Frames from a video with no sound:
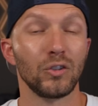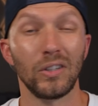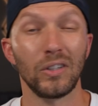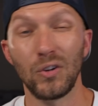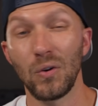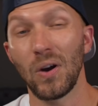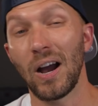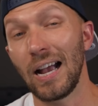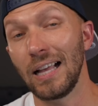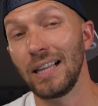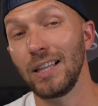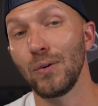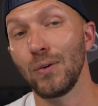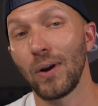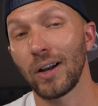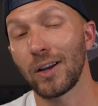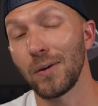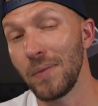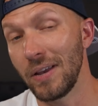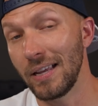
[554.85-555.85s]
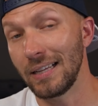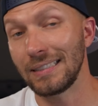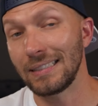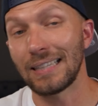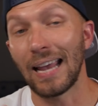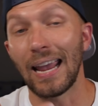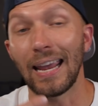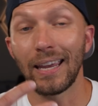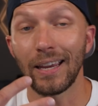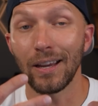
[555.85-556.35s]
So I do highly recommend
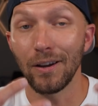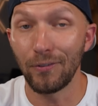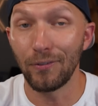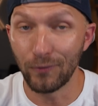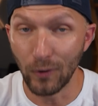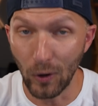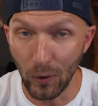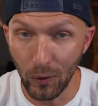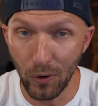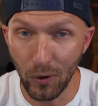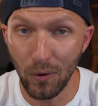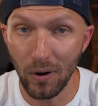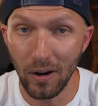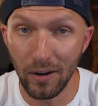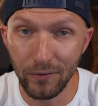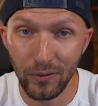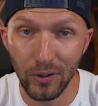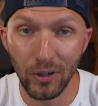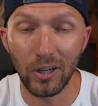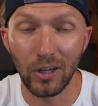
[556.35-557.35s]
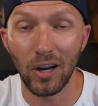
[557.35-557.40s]
taking a photo of your